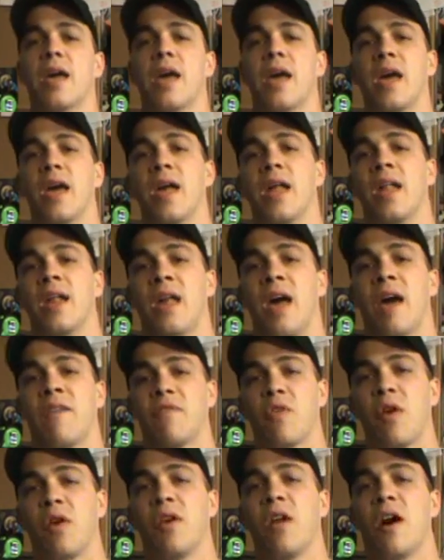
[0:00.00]
And
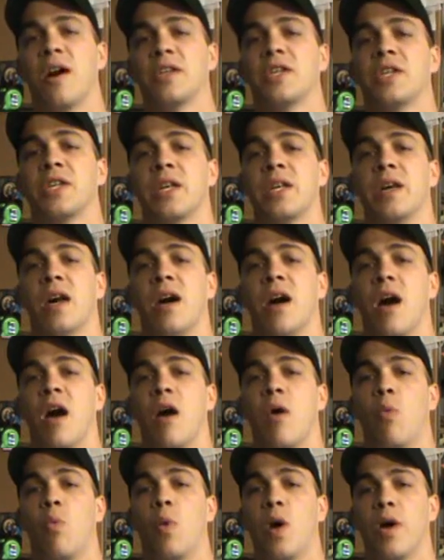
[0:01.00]
after I notched it,
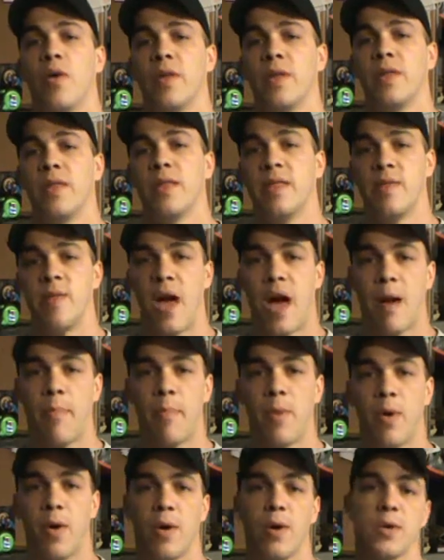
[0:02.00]
I welded
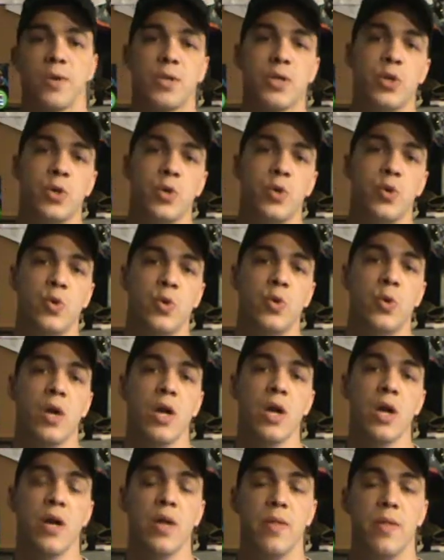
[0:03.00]
that part to
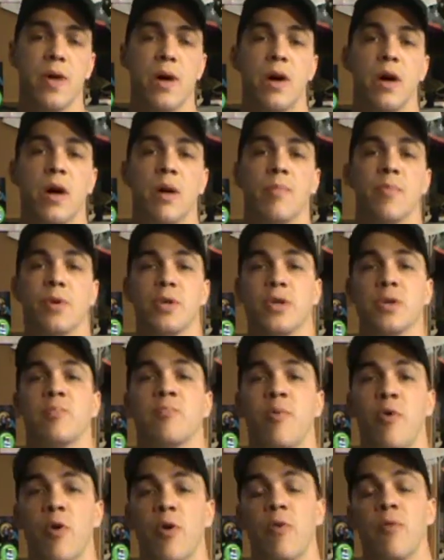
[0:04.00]
the upper
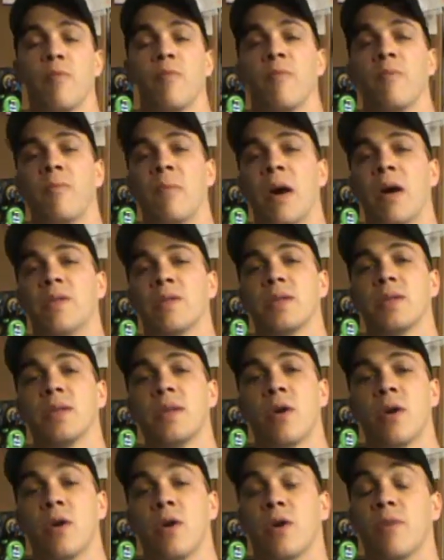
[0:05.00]
support mounts,
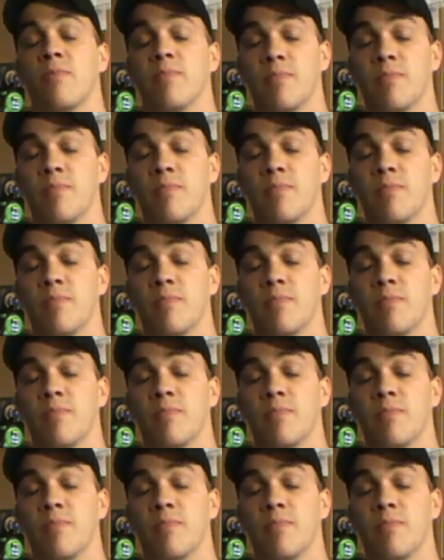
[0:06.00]
or